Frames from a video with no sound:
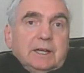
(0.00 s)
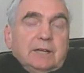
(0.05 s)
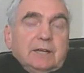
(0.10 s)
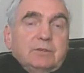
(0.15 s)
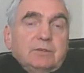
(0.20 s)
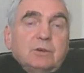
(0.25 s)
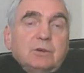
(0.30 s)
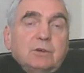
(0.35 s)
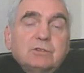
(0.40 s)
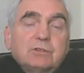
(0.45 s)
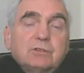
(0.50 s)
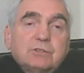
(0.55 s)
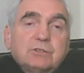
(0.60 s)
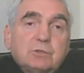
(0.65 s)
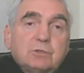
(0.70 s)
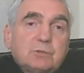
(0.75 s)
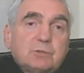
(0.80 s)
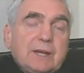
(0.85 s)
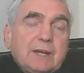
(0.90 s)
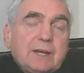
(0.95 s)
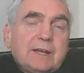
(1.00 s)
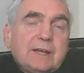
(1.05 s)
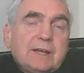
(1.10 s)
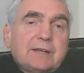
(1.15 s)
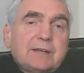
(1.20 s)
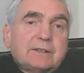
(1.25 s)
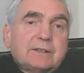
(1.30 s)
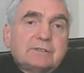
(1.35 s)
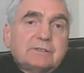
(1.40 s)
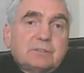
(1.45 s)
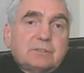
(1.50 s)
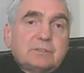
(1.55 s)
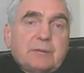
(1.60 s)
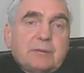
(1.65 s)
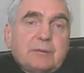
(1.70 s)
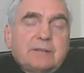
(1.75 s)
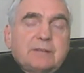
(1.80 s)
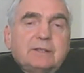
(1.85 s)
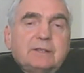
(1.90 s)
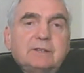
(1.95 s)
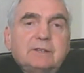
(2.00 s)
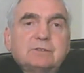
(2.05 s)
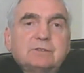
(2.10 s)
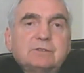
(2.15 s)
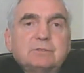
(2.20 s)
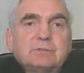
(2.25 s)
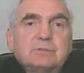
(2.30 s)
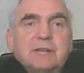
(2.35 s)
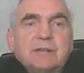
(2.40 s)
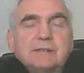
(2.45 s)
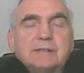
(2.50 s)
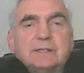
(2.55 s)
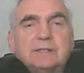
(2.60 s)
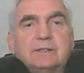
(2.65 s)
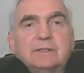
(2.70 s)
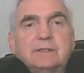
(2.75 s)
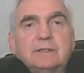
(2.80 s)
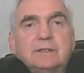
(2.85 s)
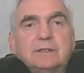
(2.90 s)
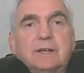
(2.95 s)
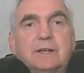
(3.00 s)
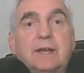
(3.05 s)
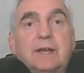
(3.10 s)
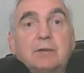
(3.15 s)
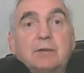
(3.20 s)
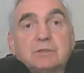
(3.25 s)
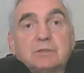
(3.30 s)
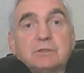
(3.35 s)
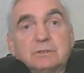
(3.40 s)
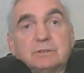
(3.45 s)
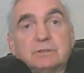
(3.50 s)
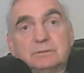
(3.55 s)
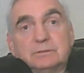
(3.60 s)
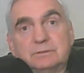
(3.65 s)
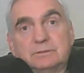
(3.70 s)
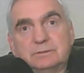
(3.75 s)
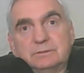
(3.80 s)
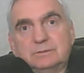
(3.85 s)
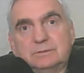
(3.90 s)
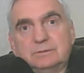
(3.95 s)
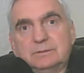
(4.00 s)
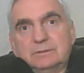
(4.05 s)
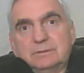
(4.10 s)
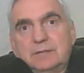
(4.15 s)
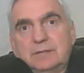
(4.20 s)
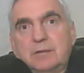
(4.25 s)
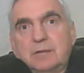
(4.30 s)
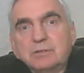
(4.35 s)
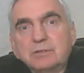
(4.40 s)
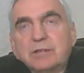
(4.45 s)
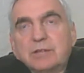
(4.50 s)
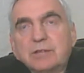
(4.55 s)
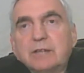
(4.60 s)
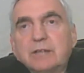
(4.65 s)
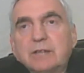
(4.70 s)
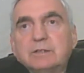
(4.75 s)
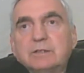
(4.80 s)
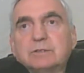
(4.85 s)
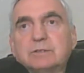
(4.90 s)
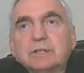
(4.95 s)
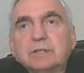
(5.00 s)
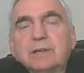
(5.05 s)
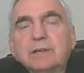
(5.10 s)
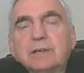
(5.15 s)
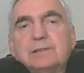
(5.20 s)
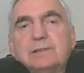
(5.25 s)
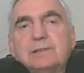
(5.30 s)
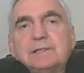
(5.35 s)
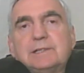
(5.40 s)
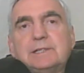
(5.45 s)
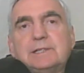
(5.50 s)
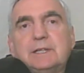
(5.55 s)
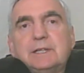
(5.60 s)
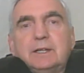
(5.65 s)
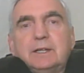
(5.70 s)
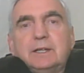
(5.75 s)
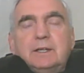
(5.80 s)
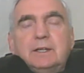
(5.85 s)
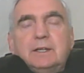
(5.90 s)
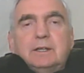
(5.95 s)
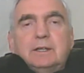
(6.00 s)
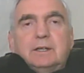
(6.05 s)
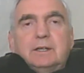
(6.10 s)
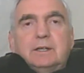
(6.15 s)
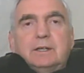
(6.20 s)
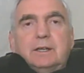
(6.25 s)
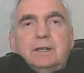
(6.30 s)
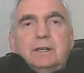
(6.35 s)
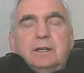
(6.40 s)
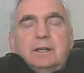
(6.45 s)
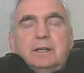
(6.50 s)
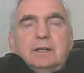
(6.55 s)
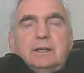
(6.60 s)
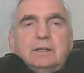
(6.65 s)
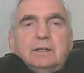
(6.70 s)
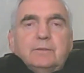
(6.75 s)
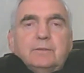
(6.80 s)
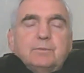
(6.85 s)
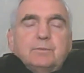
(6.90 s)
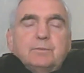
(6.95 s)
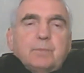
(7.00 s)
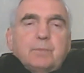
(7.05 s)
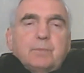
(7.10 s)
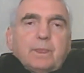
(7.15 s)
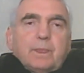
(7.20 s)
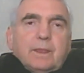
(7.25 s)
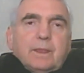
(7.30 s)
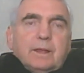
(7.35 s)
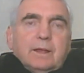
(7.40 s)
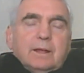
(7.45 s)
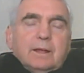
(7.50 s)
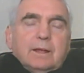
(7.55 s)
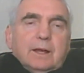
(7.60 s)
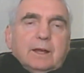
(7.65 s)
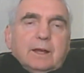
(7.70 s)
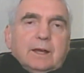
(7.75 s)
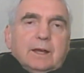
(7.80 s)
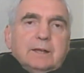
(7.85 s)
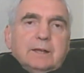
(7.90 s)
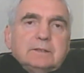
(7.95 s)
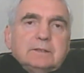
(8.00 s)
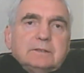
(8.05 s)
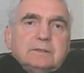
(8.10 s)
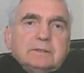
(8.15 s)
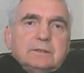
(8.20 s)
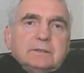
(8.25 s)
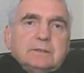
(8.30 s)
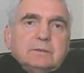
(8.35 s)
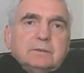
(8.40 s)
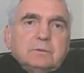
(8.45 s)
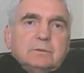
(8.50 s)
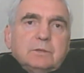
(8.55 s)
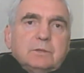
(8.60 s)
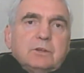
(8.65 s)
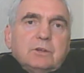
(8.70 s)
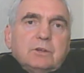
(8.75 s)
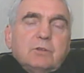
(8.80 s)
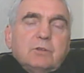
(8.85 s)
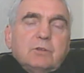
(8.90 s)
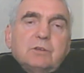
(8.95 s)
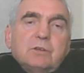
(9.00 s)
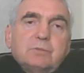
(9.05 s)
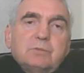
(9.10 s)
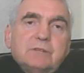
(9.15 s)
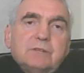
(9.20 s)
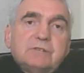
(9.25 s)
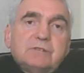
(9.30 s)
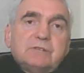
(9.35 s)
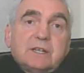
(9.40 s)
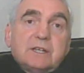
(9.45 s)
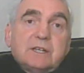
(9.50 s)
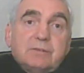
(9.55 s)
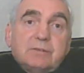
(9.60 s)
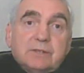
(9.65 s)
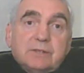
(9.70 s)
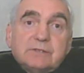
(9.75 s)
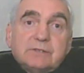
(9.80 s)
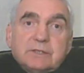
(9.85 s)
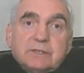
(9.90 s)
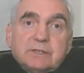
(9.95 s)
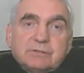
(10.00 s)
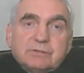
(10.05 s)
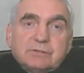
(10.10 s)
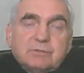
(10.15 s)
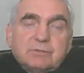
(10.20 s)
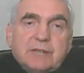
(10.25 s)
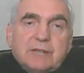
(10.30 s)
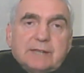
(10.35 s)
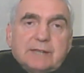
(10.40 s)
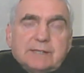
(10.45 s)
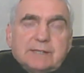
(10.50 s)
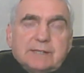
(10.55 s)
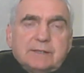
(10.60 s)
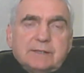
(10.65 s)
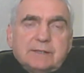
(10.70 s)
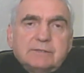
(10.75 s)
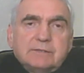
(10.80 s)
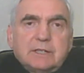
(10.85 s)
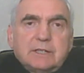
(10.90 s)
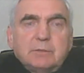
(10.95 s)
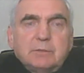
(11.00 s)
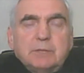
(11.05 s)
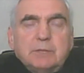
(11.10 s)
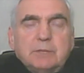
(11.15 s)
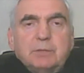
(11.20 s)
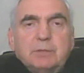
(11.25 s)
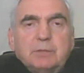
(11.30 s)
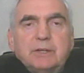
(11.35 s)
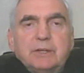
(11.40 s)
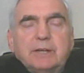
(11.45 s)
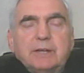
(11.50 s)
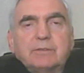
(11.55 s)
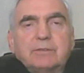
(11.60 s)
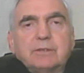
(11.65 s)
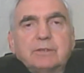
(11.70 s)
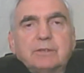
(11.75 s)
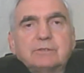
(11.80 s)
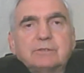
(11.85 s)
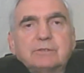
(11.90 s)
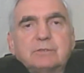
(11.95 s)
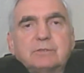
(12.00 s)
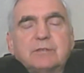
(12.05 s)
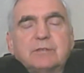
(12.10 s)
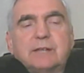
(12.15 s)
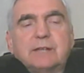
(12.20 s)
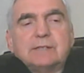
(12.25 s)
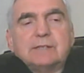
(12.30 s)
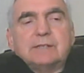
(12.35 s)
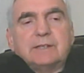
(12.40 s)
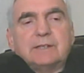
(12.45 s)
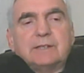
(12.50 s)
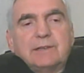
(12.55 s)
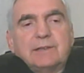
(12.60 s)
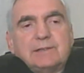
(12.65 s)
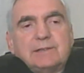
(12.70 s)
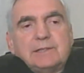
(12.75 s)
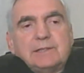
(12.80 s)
And of course, she was well liked and respected in Trimsaran. And I was outside, you see. Uh, and we'd always been rivalry, Trimsaran in rugby, Poniats and Trimsaran.